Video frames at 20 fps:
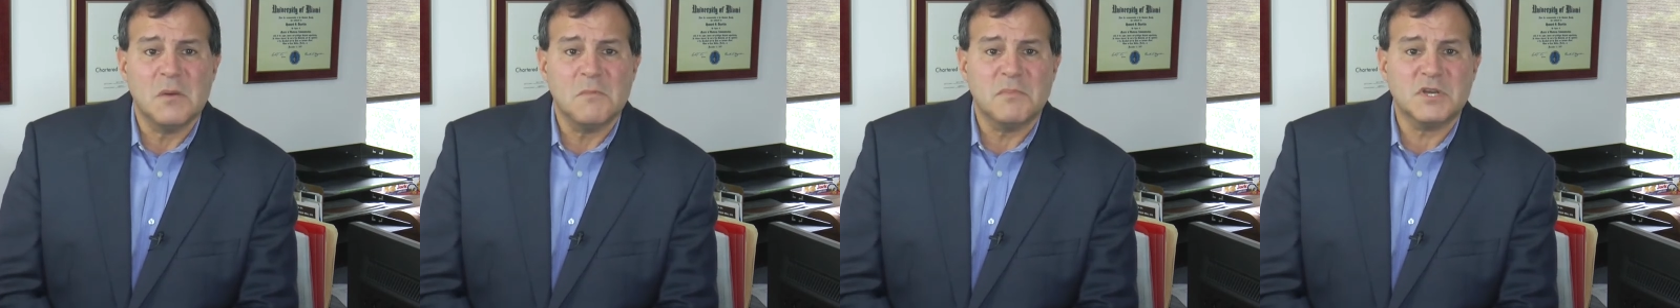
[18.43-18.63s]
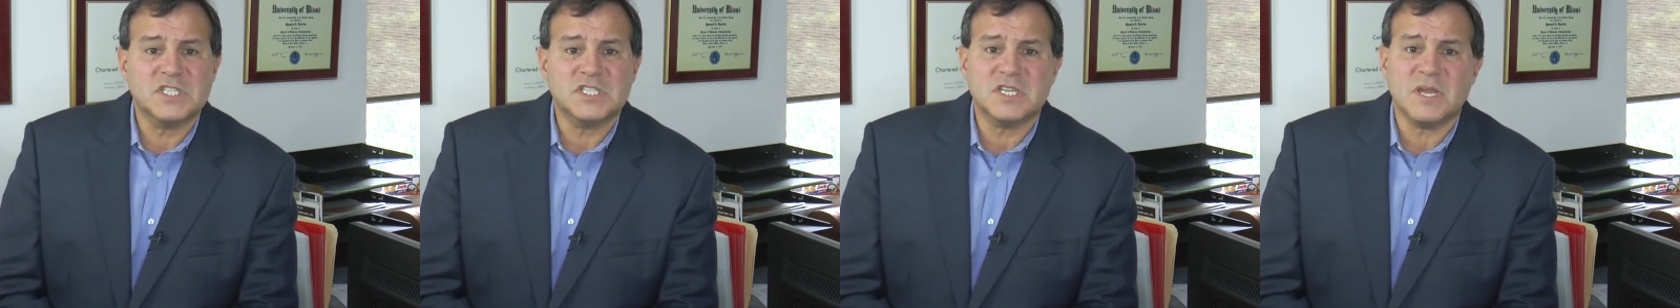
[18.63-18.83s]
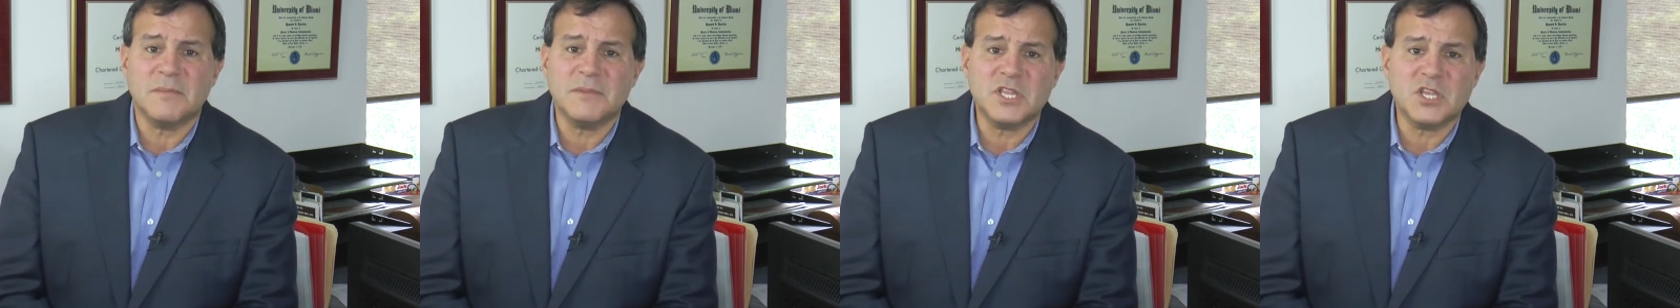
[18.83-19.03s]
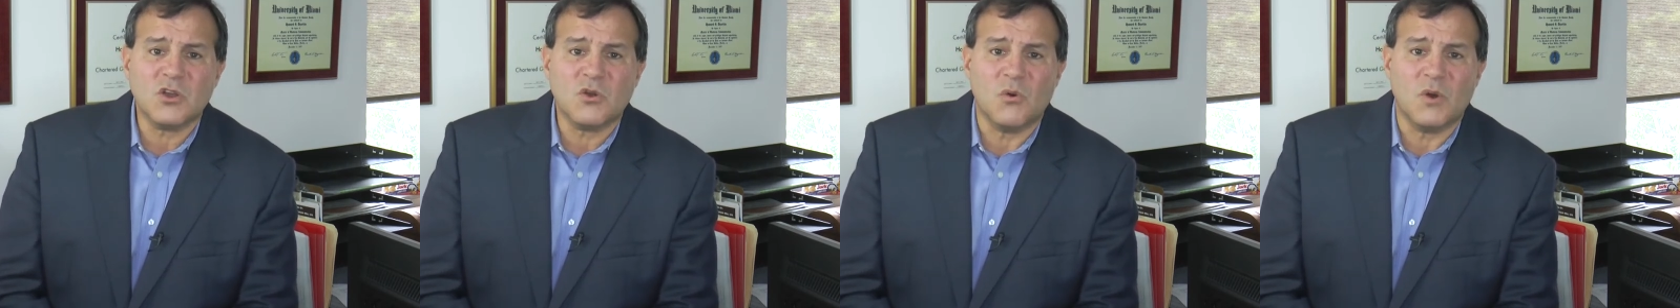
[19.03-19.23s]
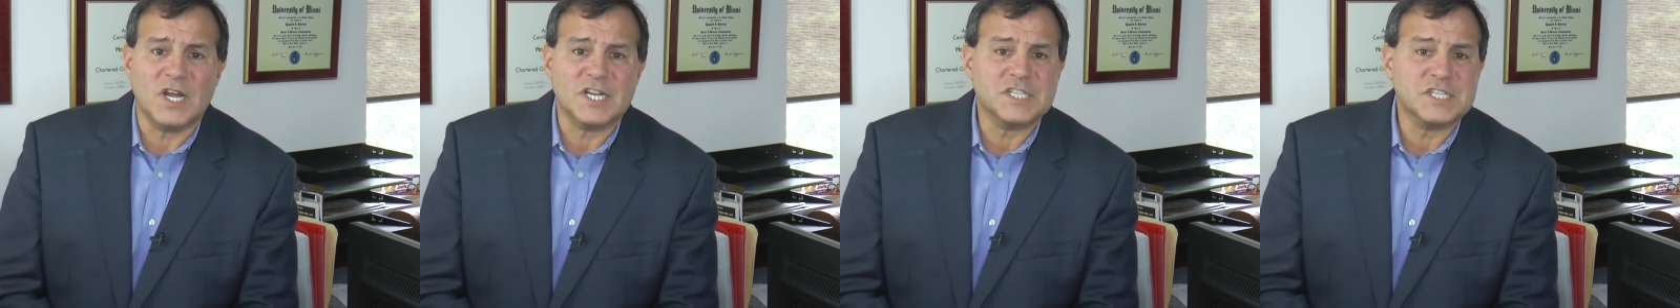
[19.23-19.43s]
but some of the
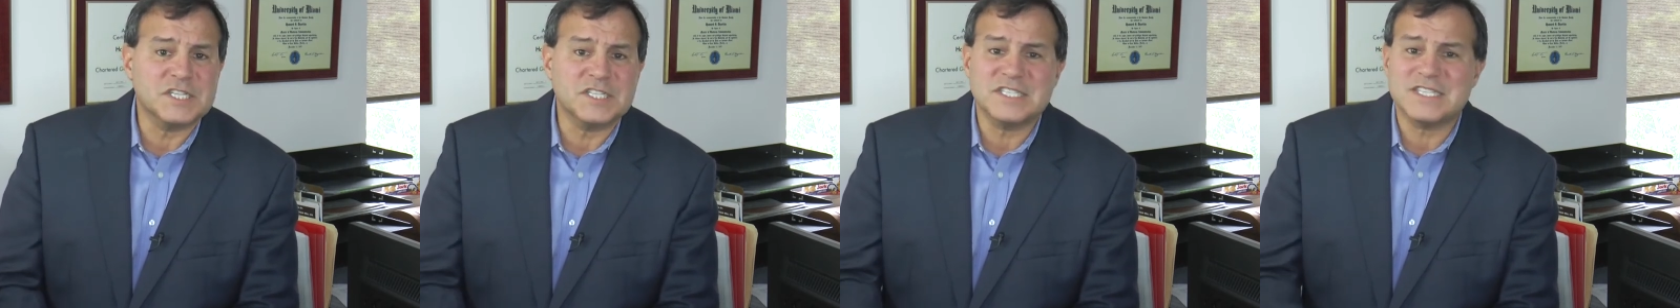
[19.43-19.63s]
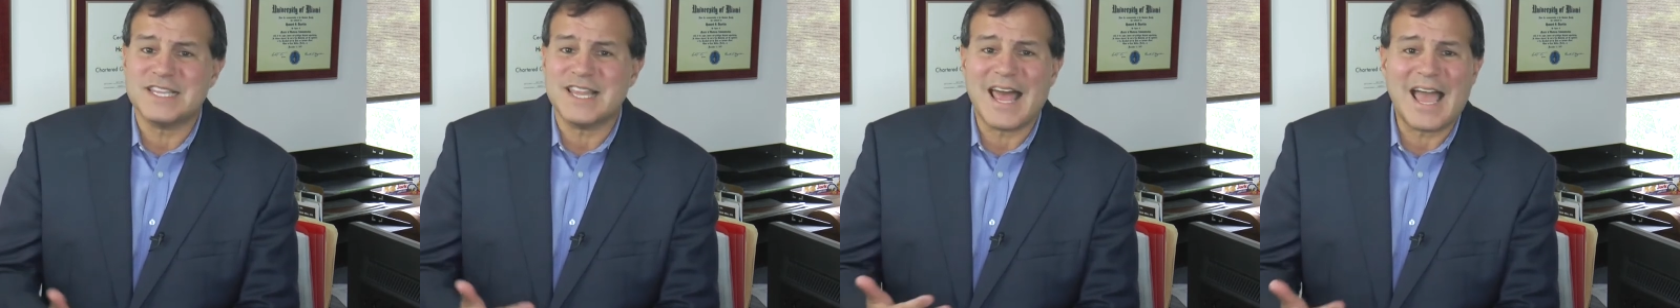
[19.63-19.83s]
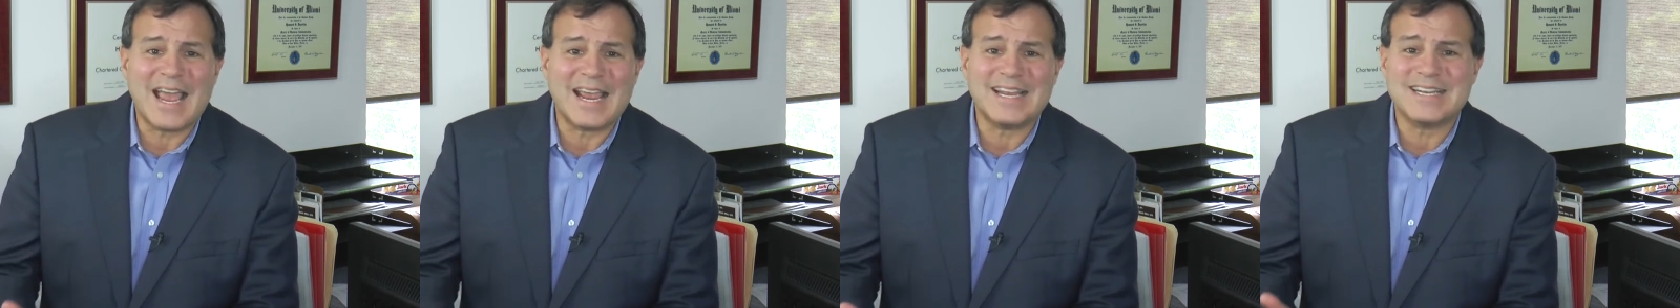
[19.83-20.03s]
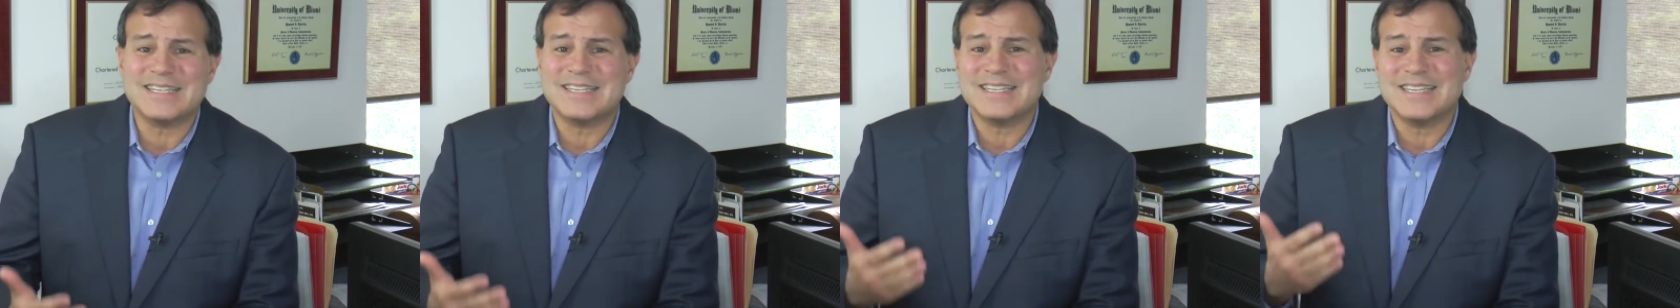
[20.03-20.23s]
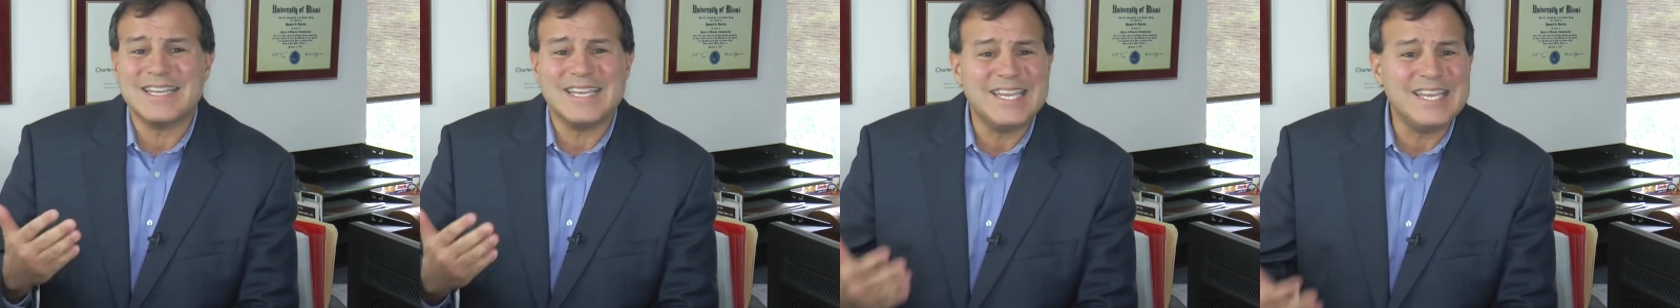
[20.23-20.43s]
questions lack
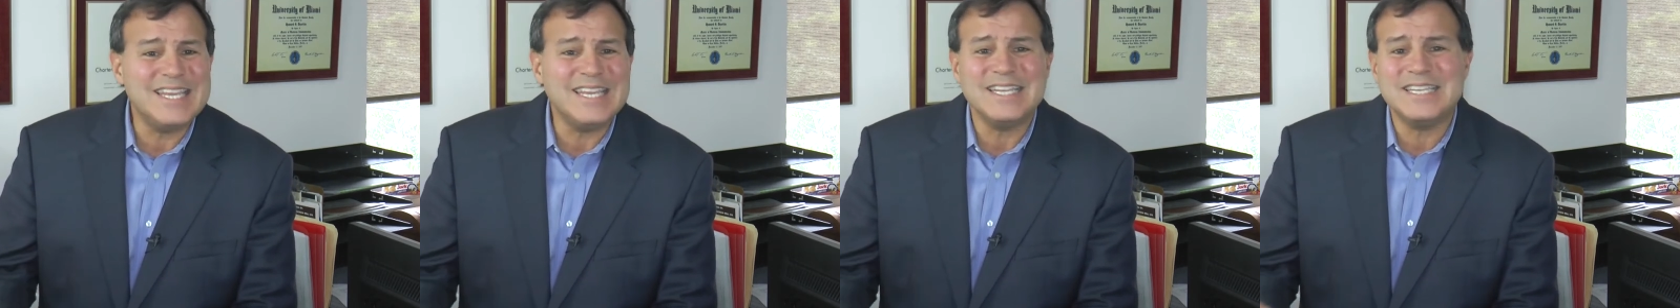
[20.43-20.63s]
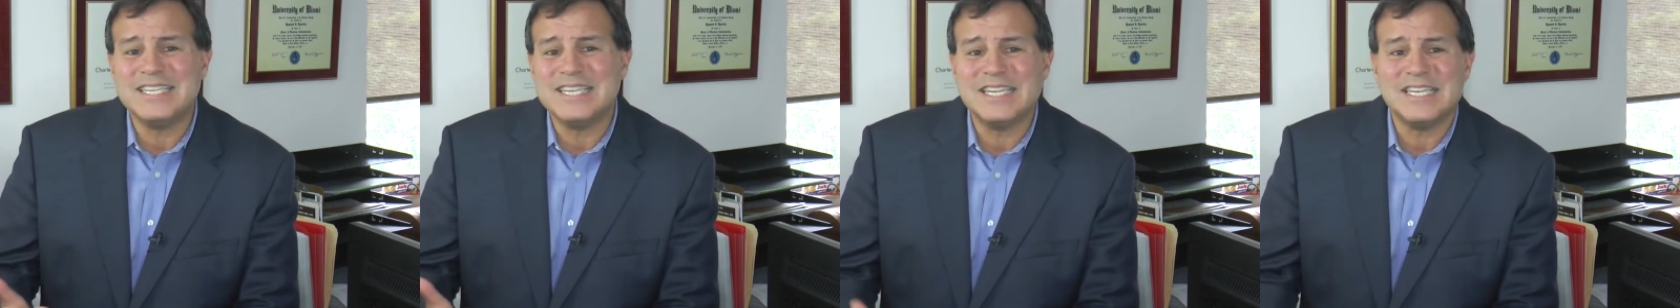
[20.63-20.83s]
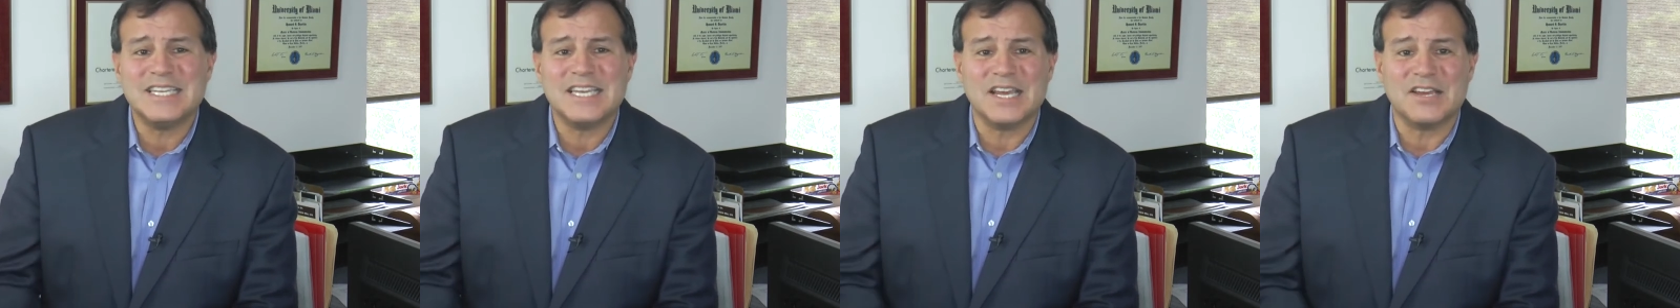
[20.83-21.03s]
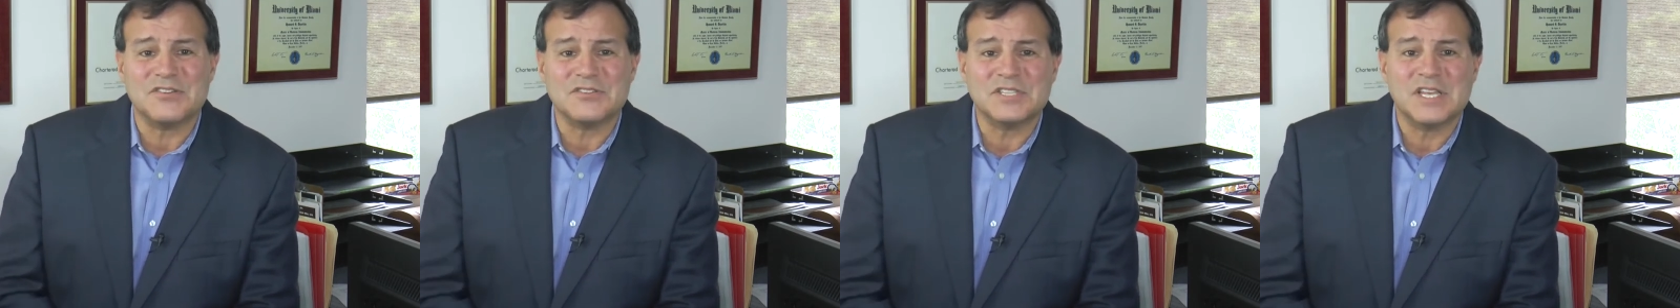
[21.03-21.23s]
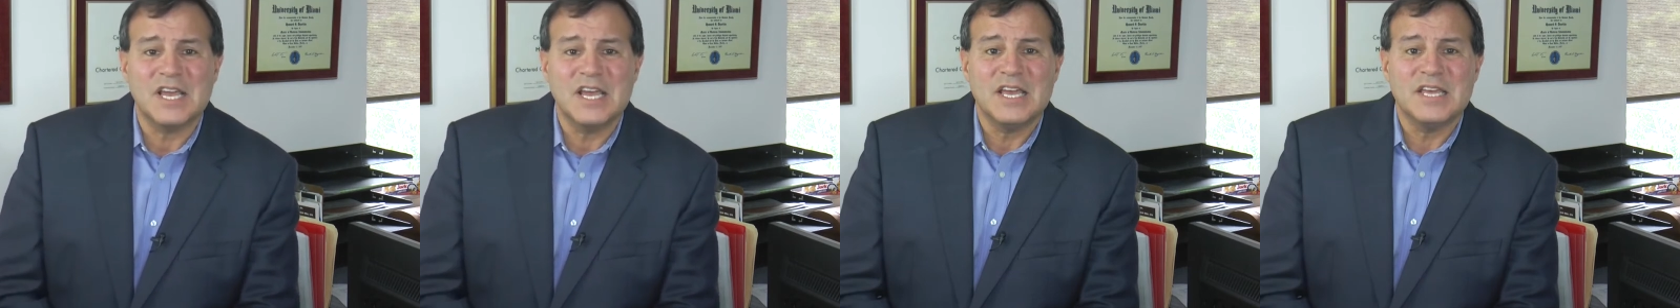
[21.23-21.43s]
key
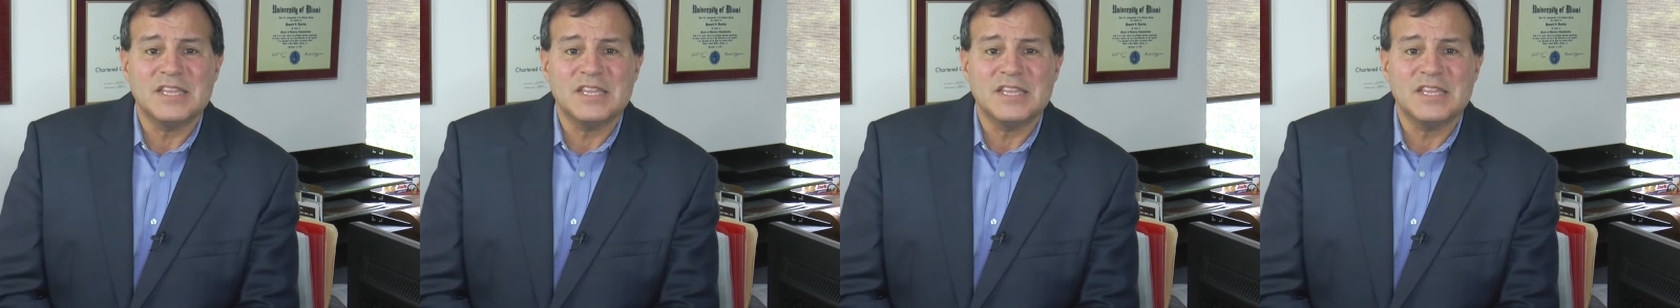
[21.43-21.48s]
details